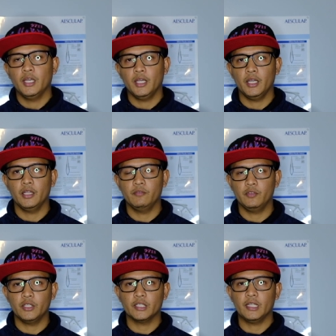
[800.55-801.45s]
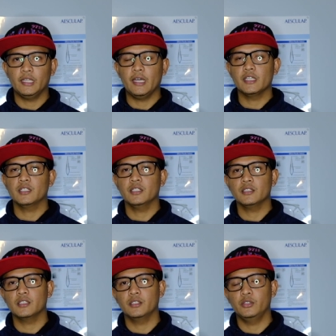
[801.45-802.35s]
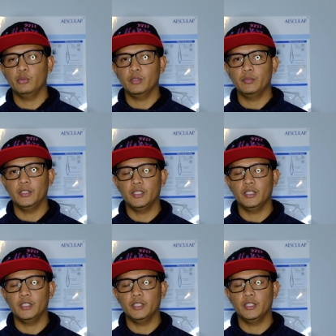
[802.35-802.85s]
And if you get that license, you will be